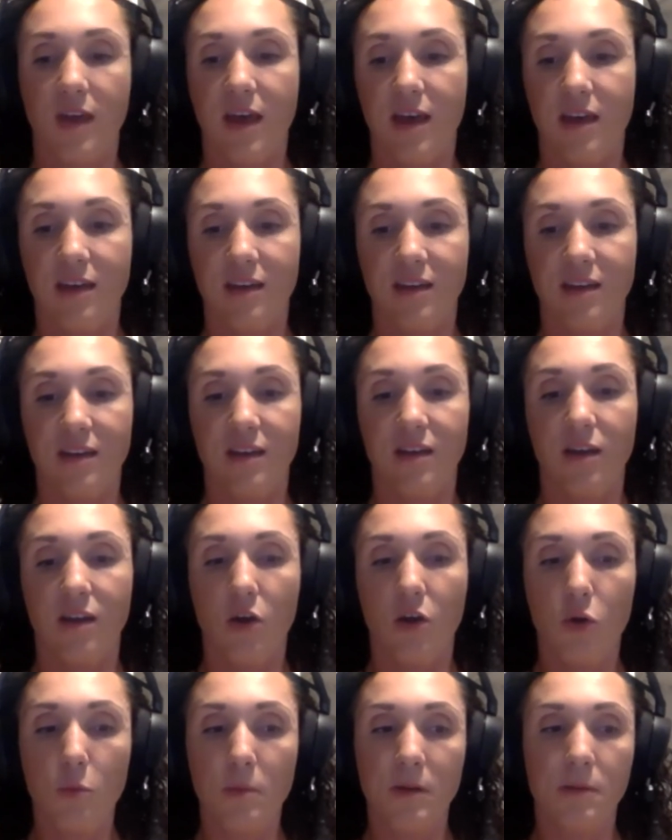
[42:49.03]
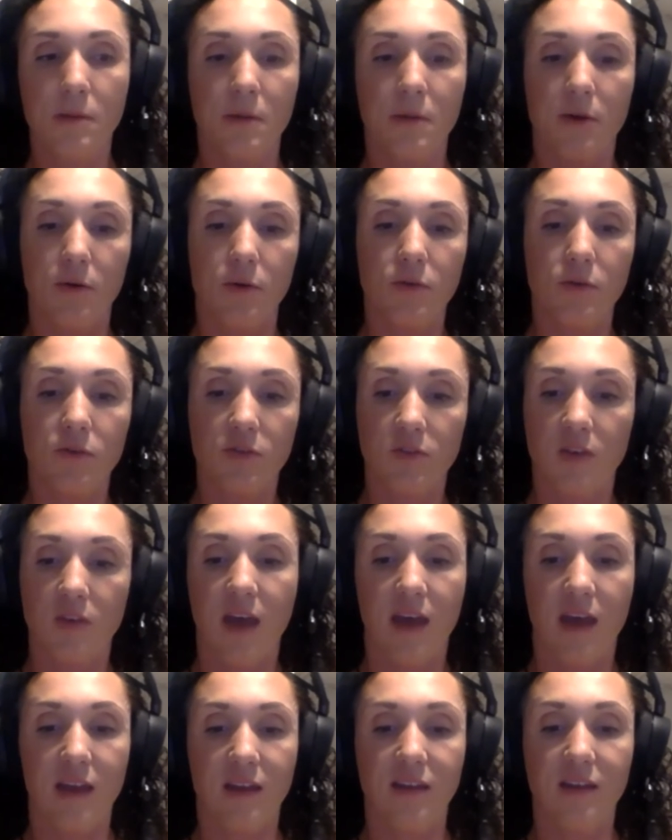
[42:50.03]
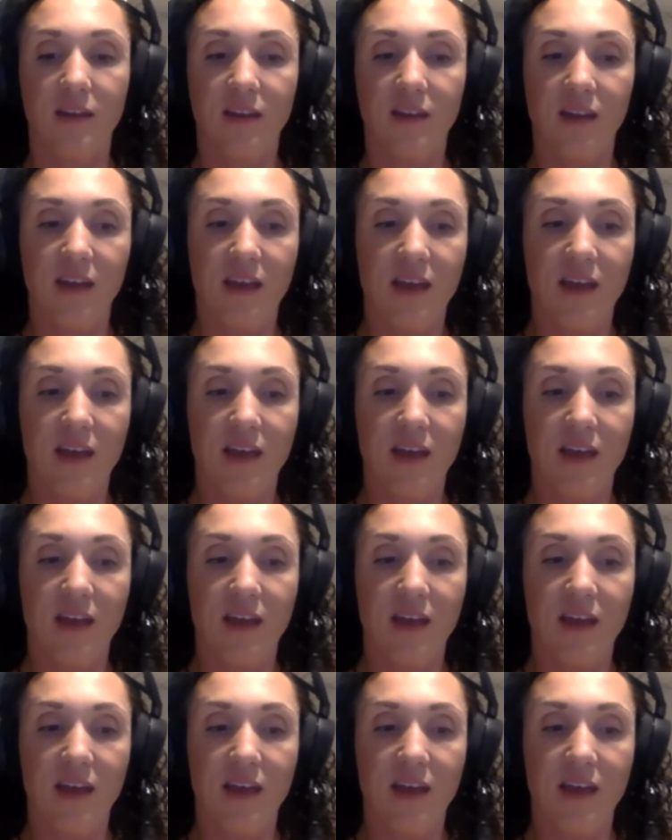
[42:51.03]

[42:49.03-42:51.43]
and open posts, and